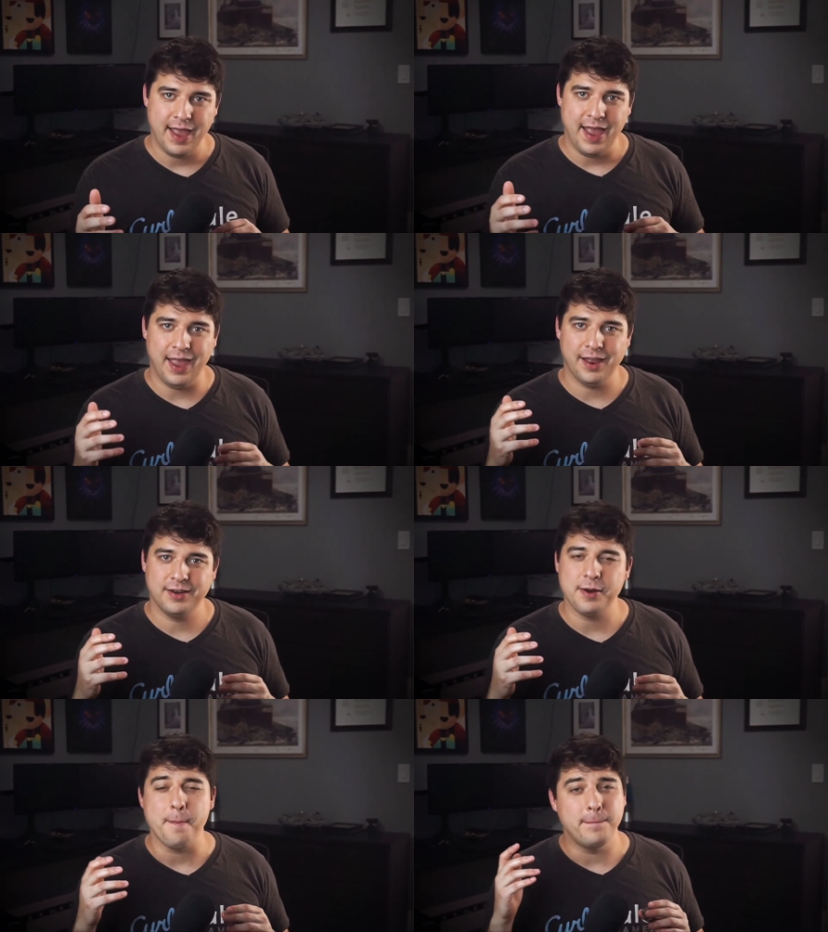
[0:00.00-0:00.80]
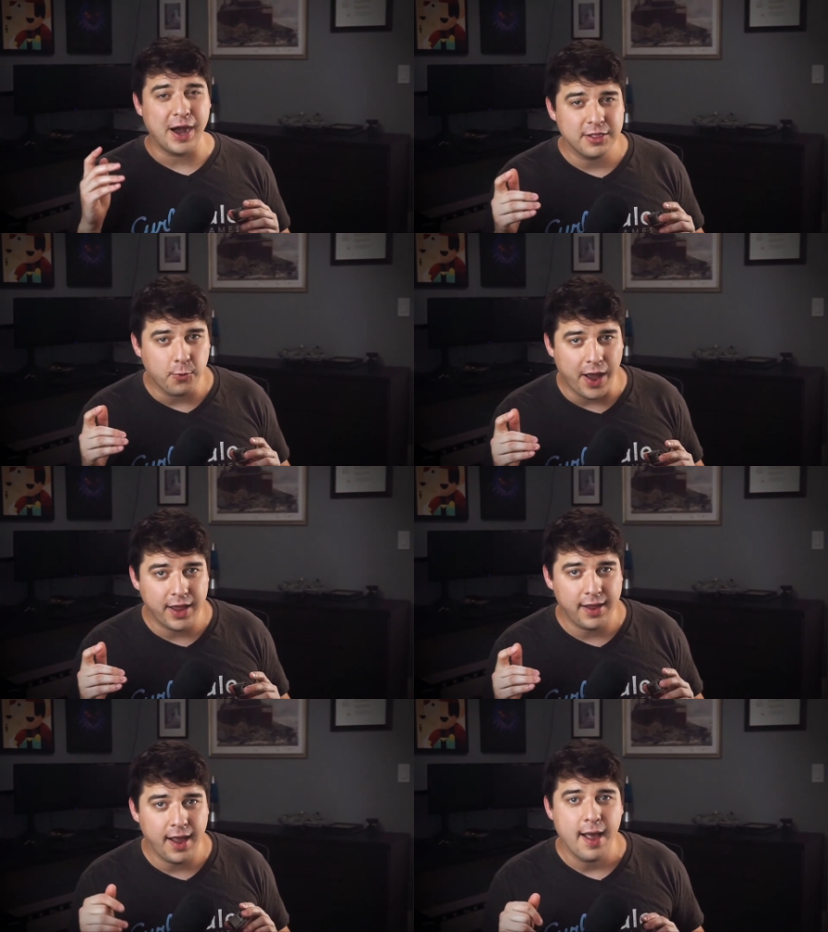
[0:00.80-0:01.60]
And by the
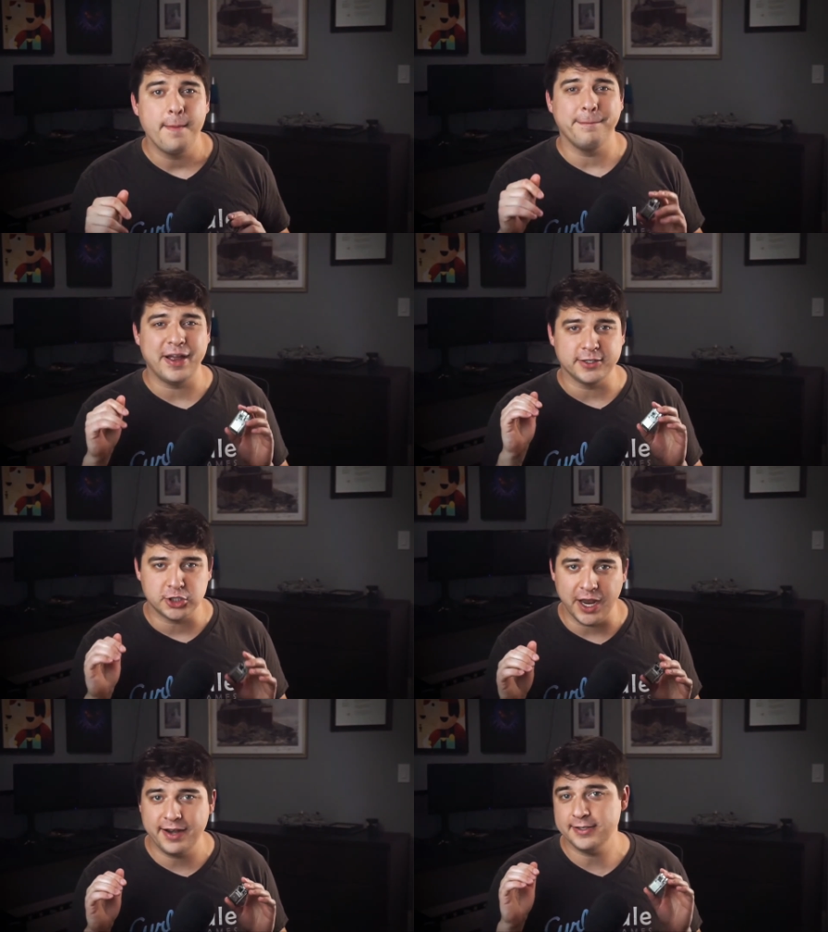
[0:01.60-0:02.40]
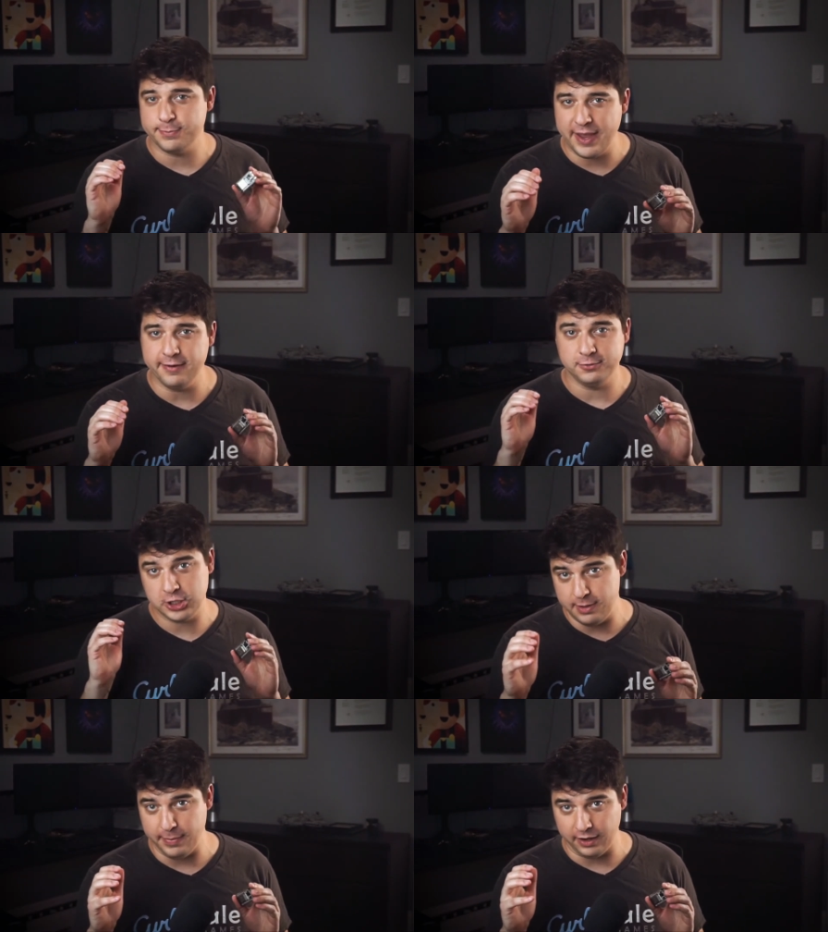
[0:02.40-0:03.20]
way, my shed is made of
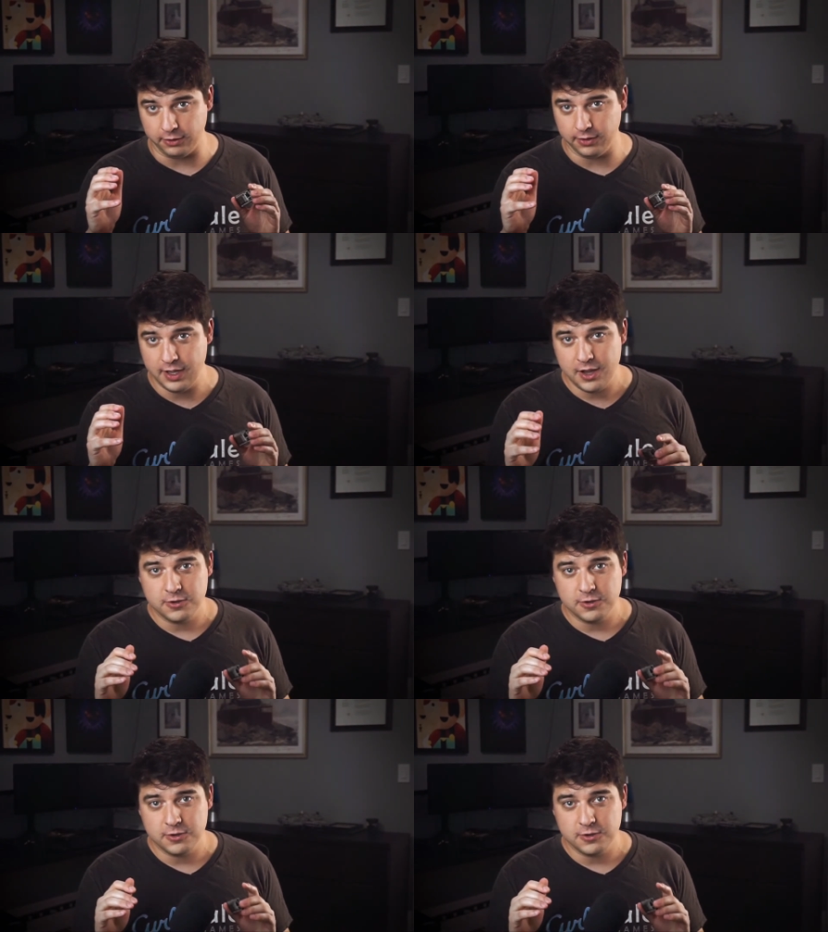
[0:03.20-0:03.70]
sheet metal,